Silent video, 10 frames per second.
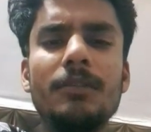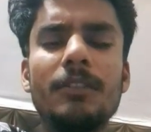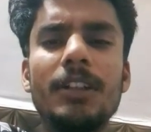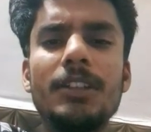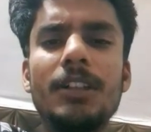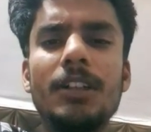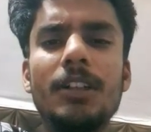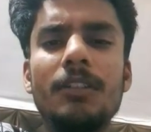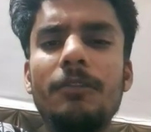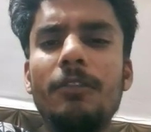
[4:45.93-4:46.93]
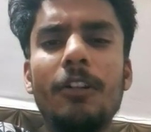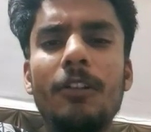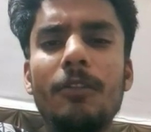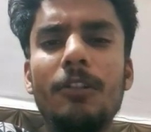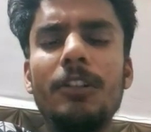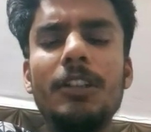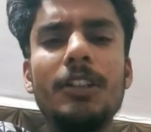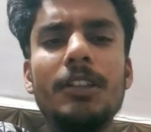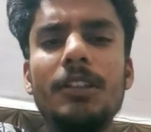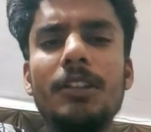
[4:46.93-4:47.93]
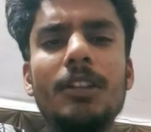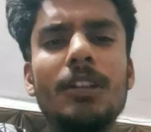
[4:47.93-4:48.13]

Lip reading: by the firewall in